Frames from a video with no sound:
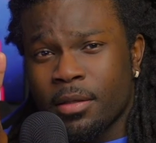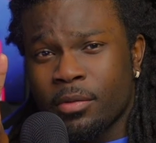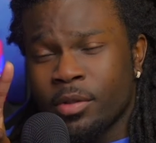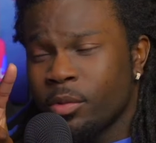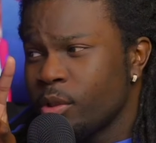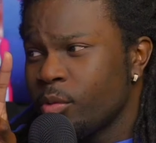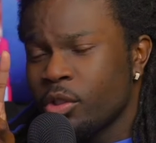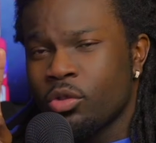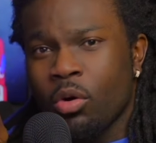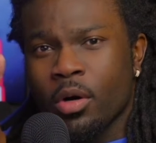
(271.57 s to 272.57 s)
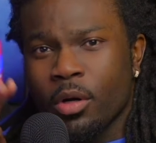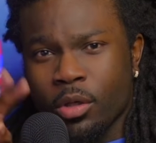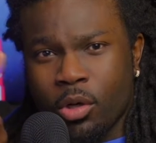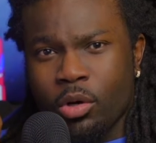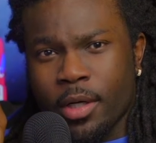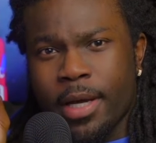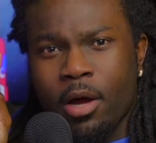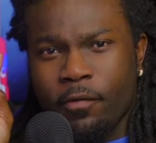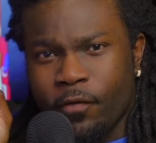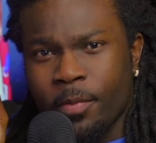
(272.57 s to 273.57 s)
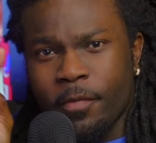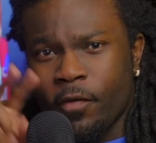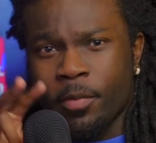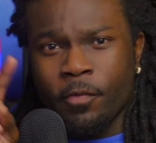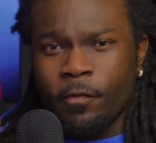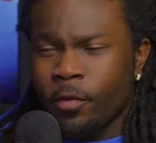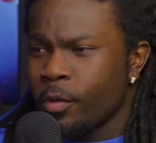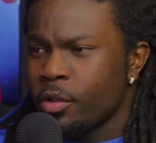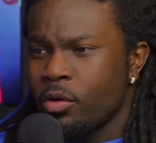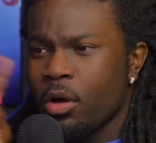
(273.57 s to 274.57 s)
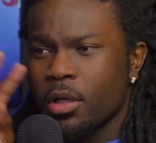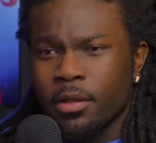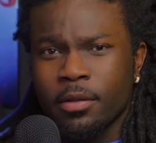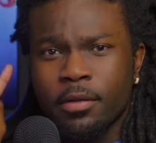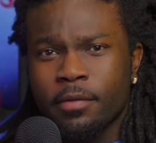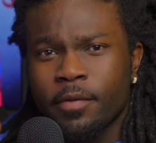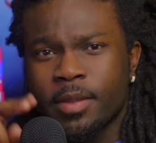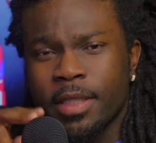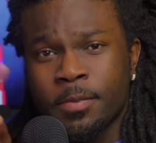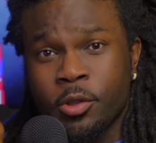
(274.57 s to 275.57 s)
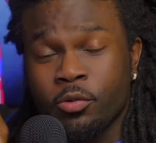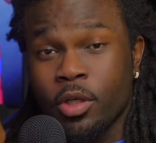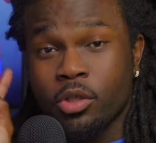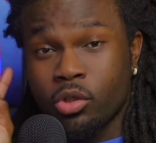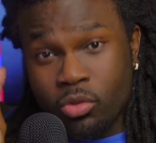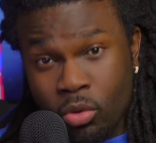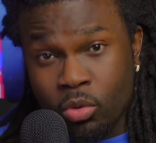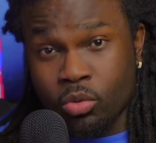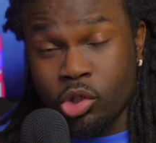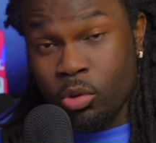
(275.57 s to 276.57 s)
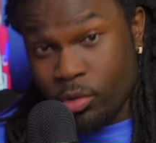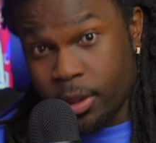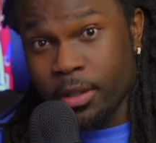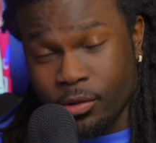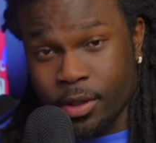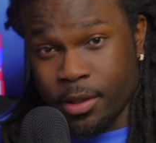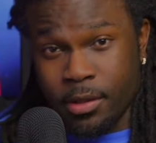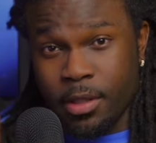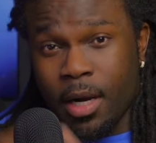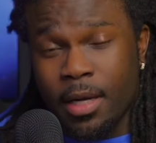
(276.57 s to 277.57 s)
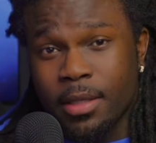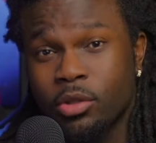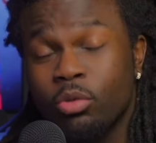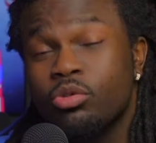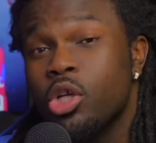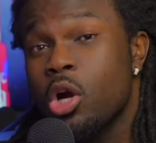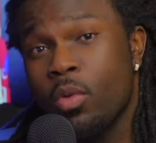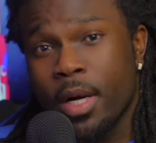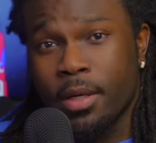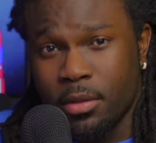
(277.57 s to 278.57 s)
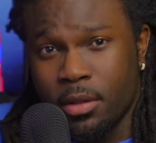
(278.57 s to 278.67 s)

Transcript: What's, what's, what's door or the, or the count from from from what do you call it? From Sesame Street. Two, two children. All right, two children.